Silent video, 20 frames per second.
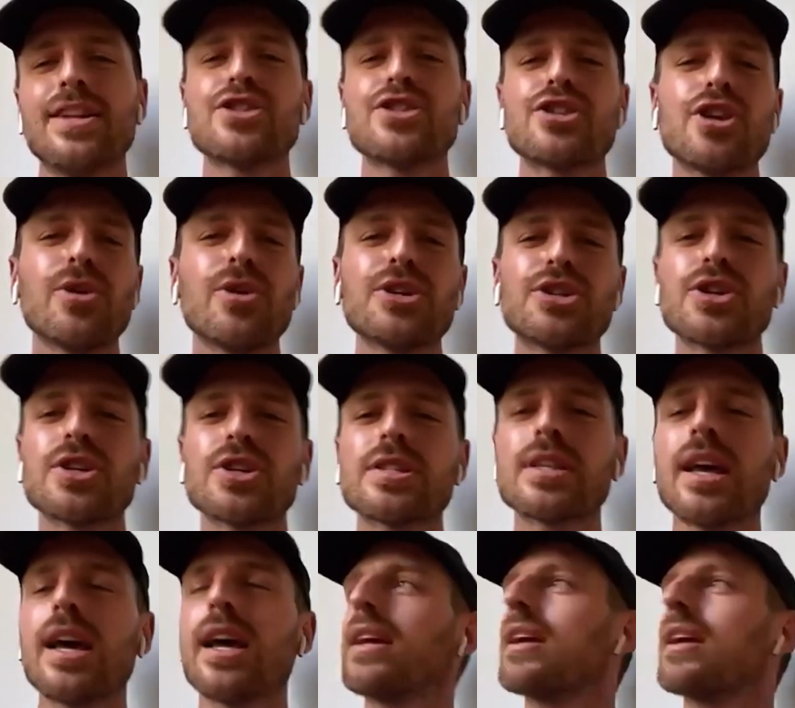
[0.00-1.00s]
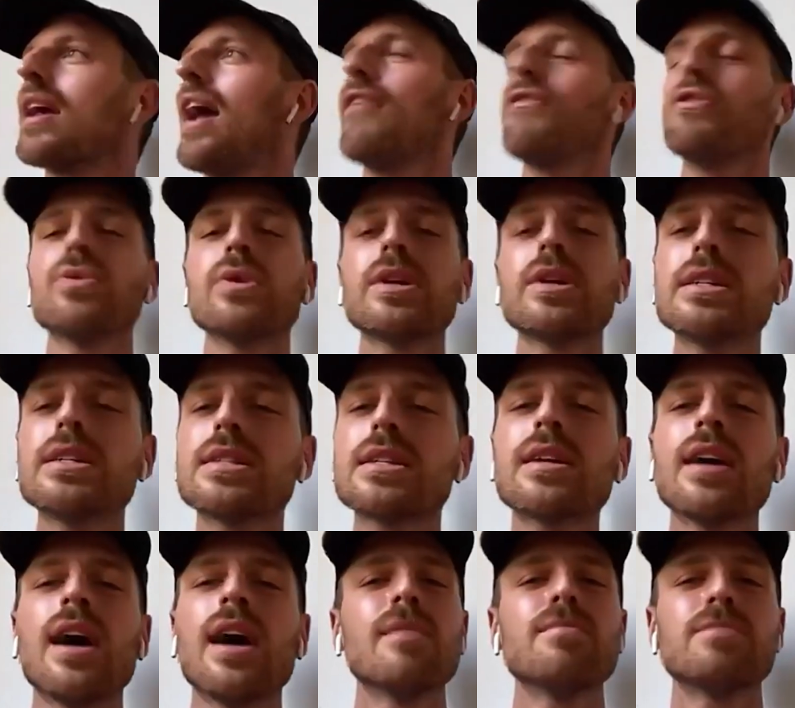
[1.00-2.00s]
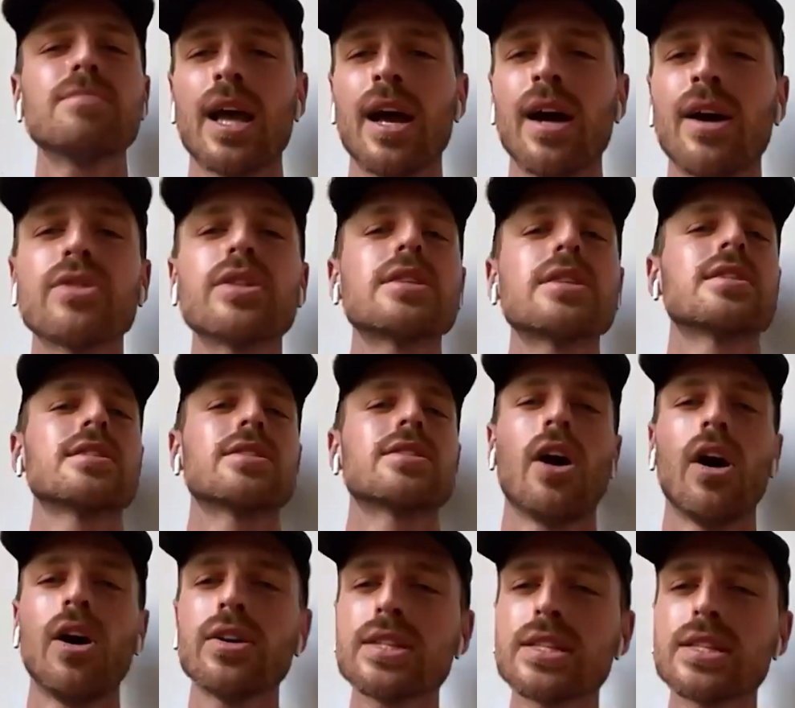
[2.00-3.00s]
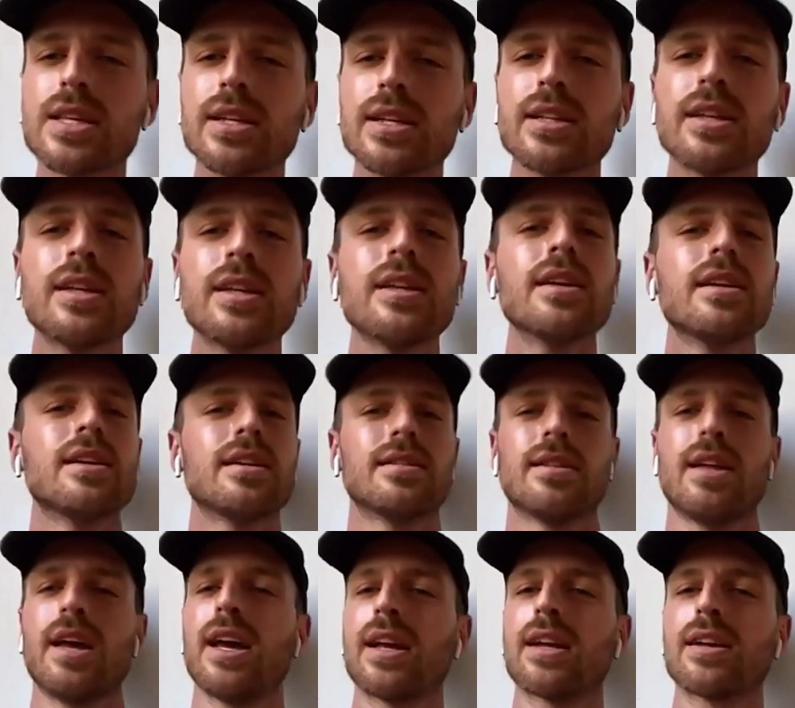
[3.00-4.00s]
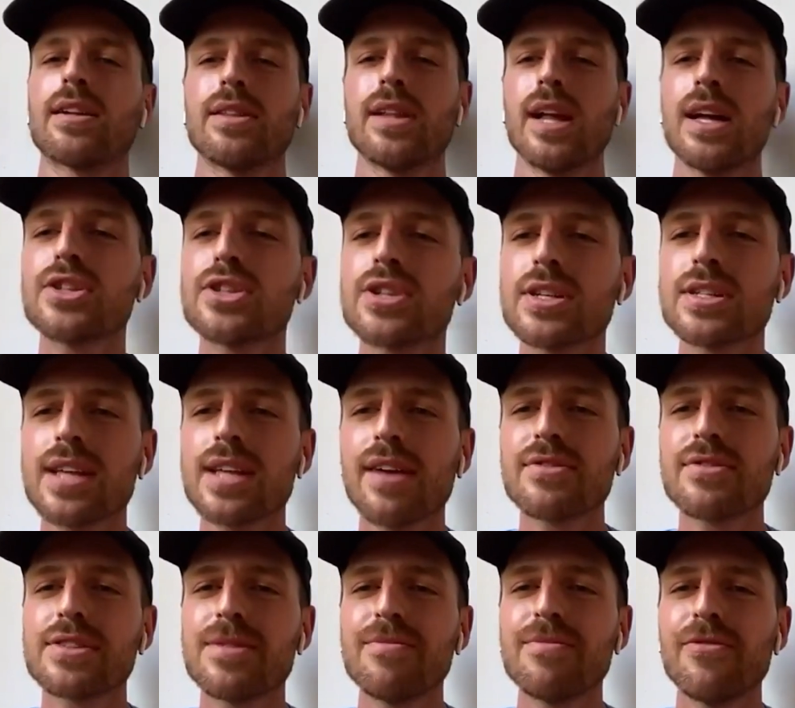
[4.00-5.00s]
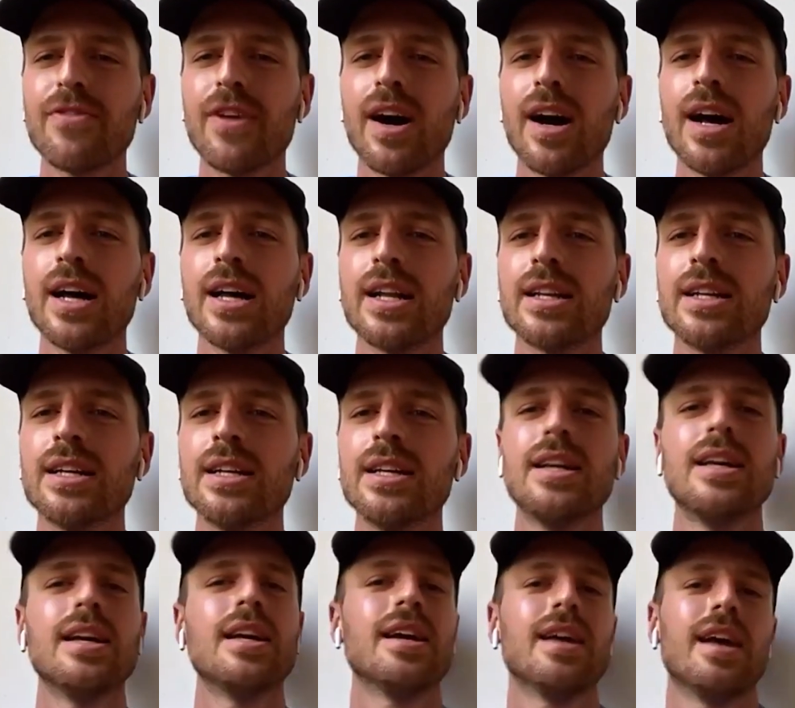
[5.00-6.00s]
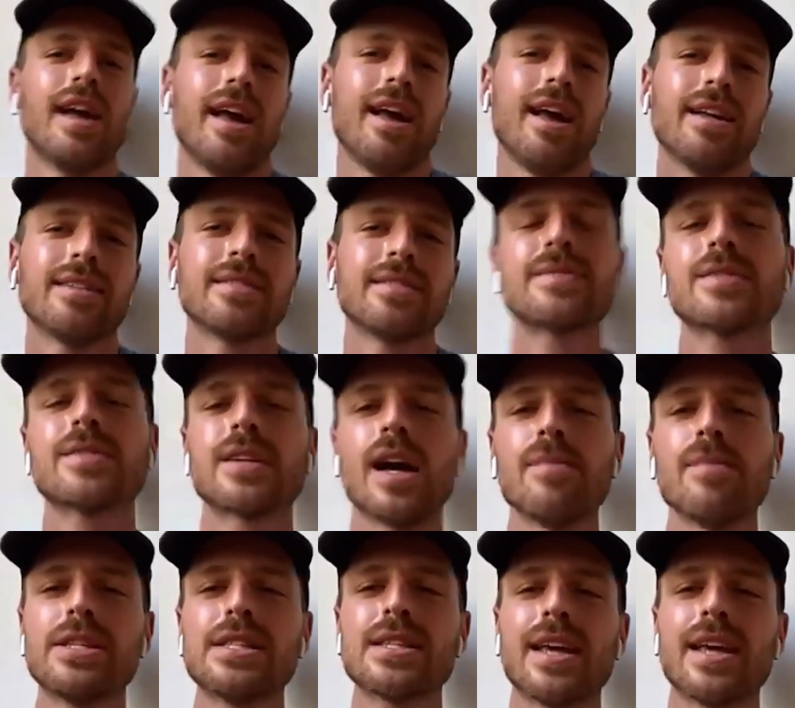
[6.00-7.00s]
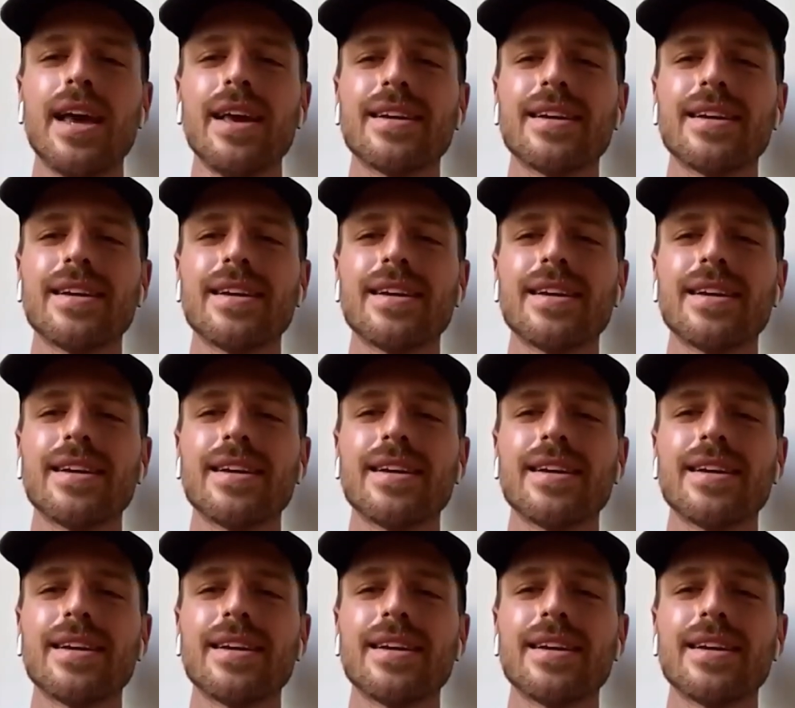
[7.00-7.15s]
And so it's just like, everyone needs to calm down. This is all silly. Like, let's just have some fun and come and